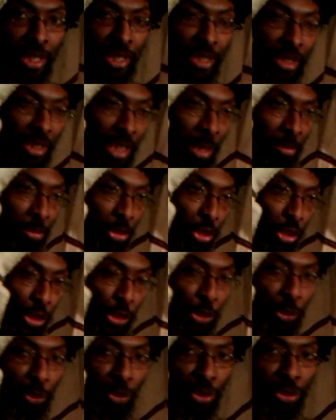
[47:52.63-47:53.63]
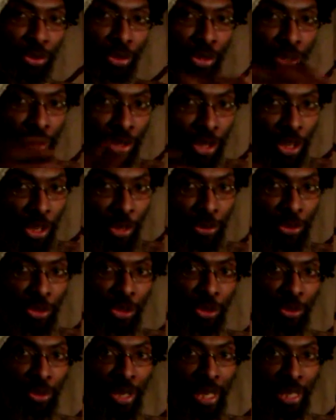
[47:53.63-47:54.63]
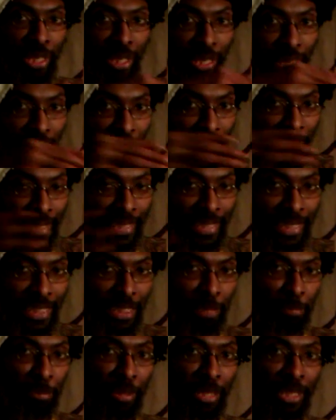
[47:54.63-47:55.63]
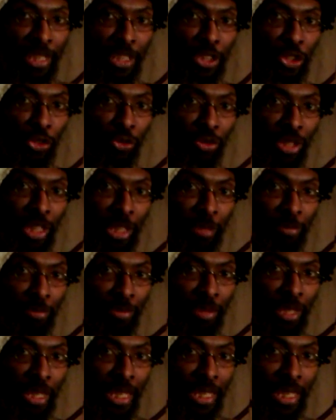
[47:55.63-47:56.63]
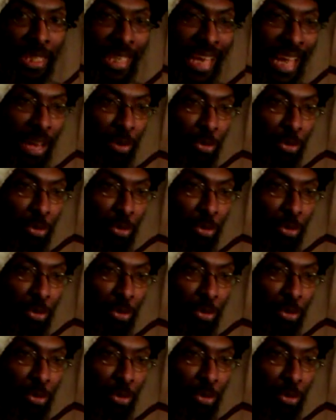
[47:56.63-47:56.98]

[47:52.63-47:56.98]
some too will go to an undisciplined extreme, not